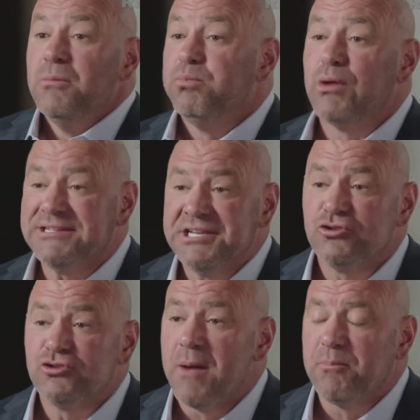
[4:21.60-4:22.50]
President
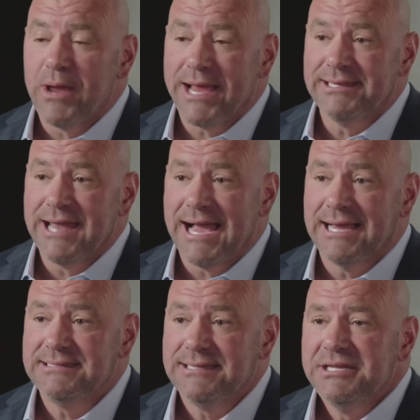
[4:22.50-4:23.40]
Trump
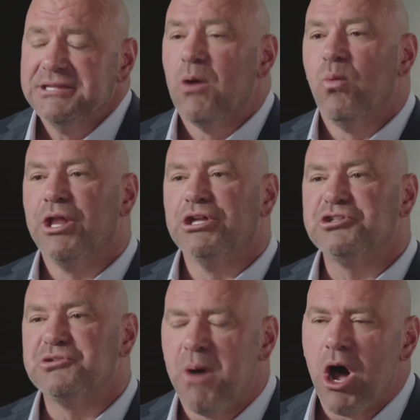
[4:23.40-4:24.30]
recognized that one of the
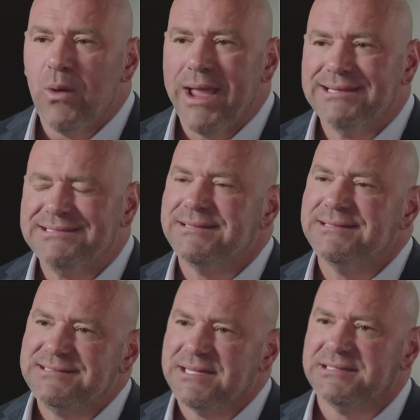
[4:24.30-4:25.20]
small ways to
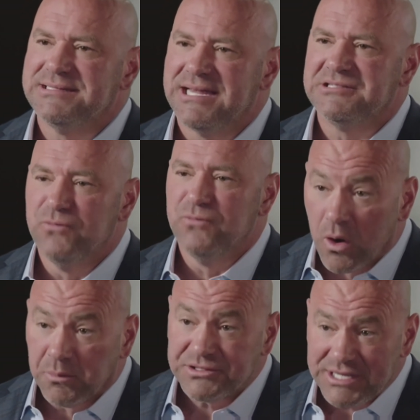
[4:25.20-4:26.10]
instill a sense of
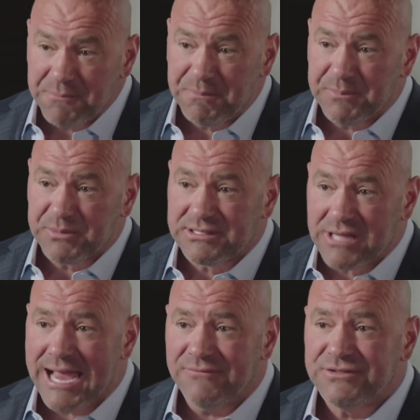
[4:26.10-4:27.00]
normalcy in people's
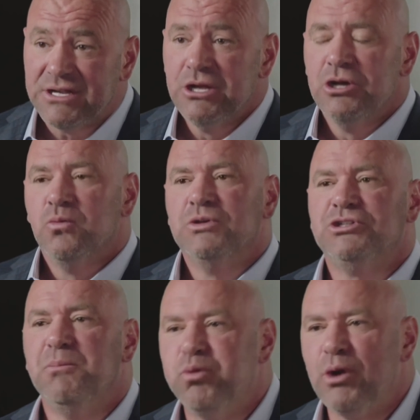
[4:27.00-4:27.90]
lives was to
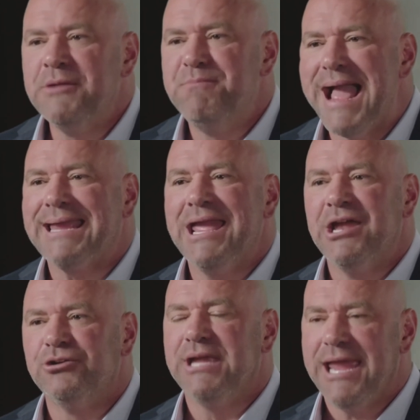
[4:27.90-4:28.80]
bring back
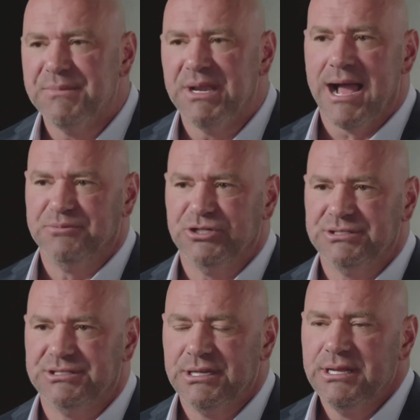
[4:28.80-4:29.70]
entertainment
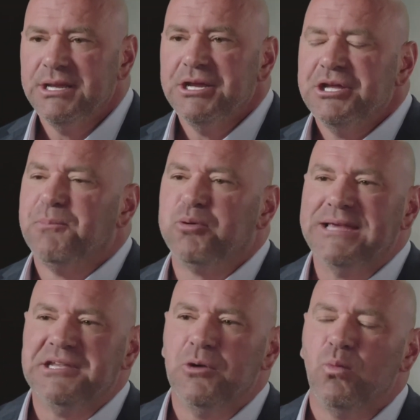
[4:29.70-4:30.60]
options. The
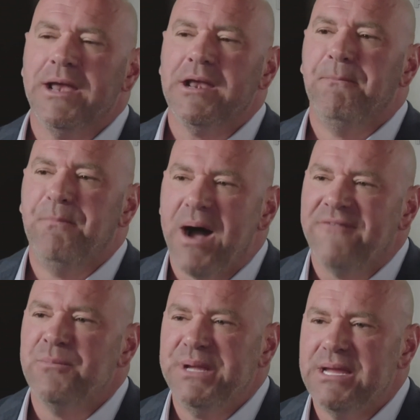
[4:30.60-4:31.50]
president went
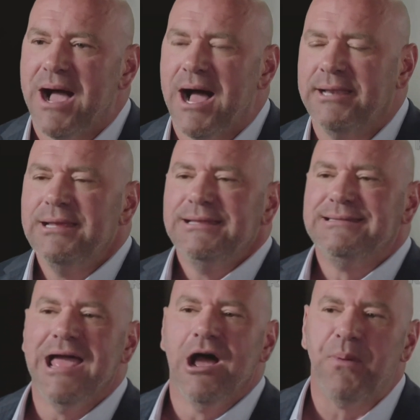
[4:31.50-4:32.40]
above and beyond
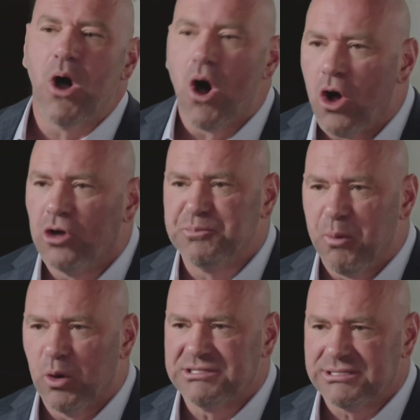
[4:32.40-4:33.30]
to help all
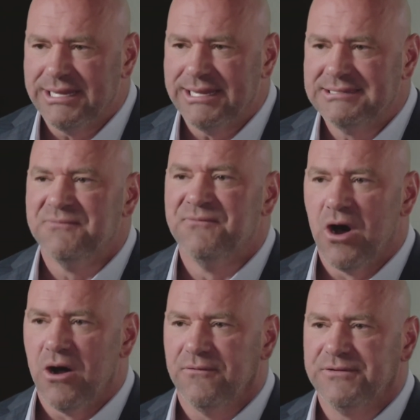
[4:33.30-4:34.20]
sports leagues
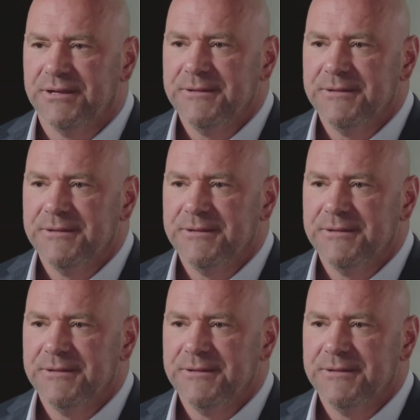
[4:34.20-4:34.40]
involved.